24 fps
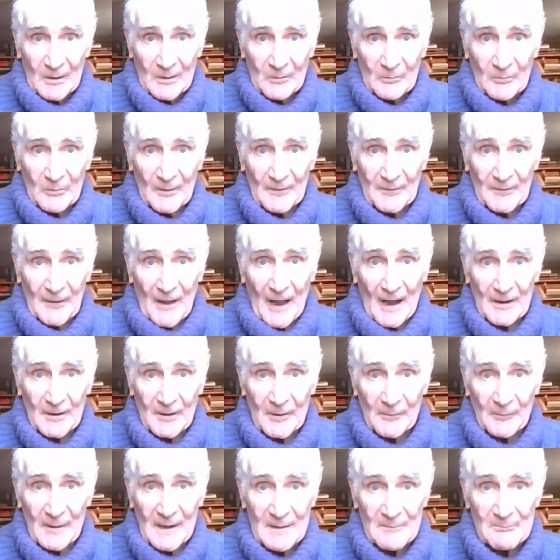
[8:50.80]
with
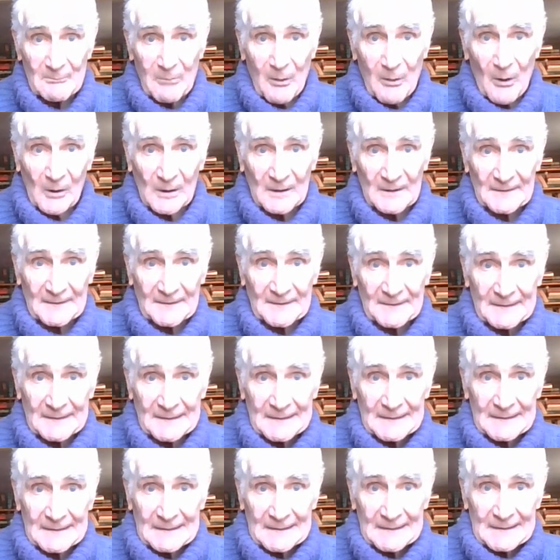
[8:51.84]
Hungary and Poland
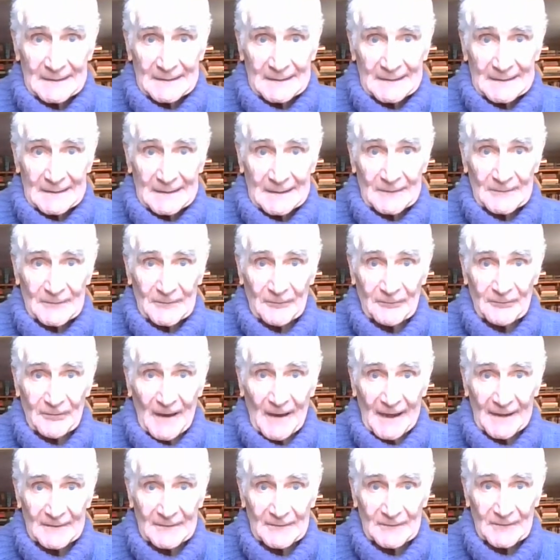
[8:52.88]
as a
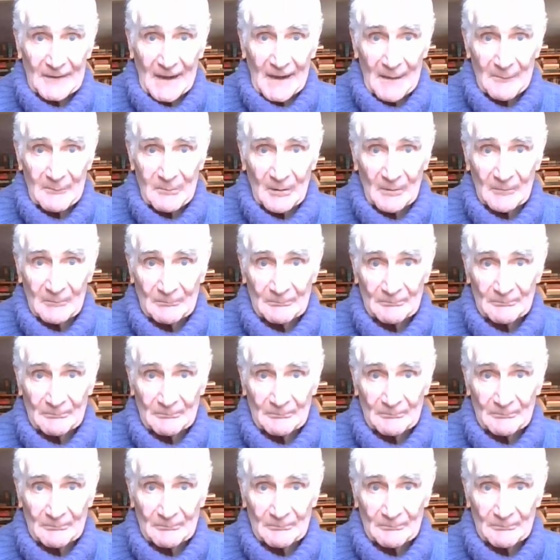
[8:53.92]
fine example.